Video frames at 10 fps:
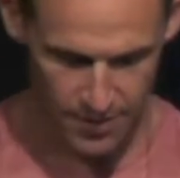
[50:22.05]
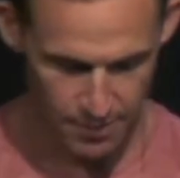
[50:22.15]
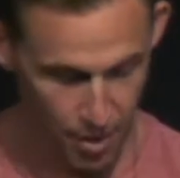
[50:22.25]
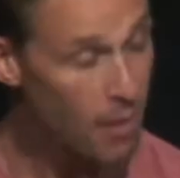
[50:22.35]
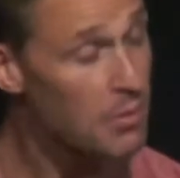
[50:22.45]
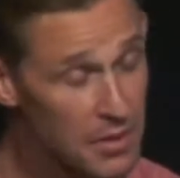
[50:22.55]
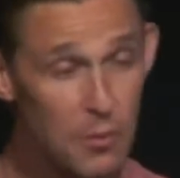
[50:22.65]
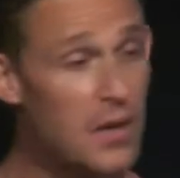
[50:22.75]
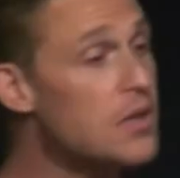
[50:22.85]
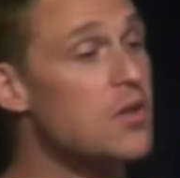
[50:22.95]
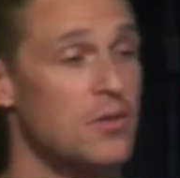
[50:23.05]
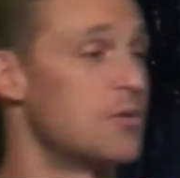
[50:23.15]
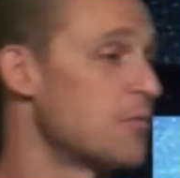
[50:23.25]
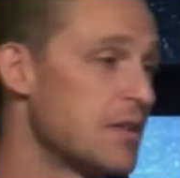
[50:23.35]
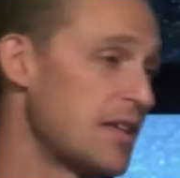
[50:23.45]
probably will
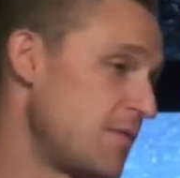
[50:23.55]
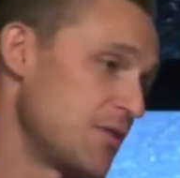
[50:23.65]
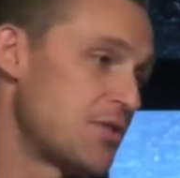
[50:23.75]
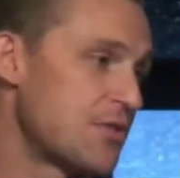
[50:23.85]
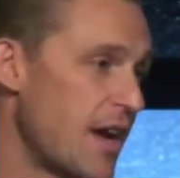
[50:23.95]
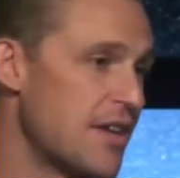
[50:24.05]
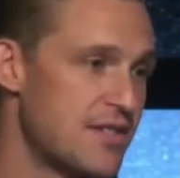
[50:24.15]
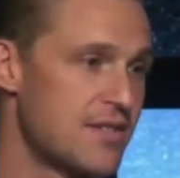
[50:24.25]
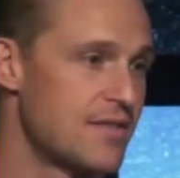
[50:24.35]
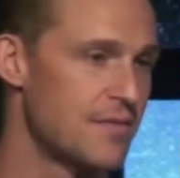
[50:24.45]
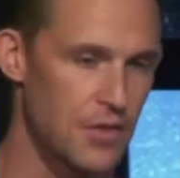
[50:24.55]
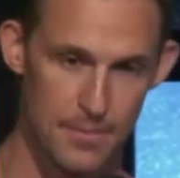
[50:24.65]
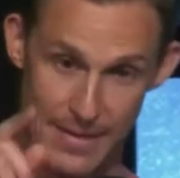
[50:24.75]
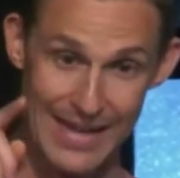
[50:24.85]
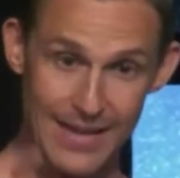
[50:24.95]
relieve your stress for a
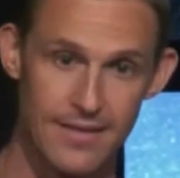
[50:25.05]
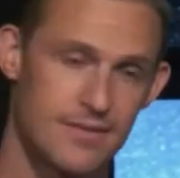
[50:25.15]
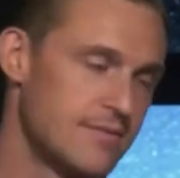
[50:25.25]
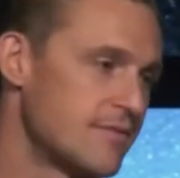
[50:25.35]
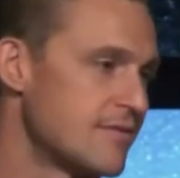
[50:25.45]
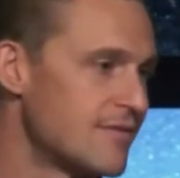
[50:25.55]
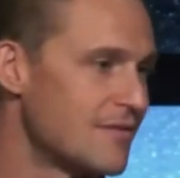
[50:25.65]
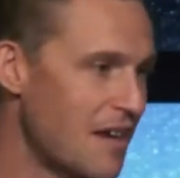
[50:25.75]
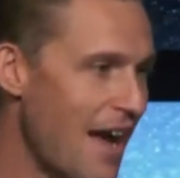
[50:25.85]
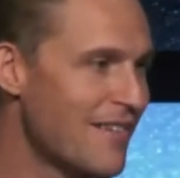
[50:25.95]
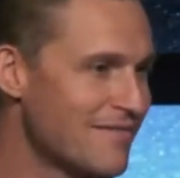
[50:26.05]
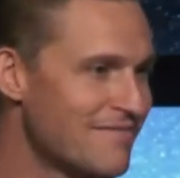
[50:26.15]
minute, right?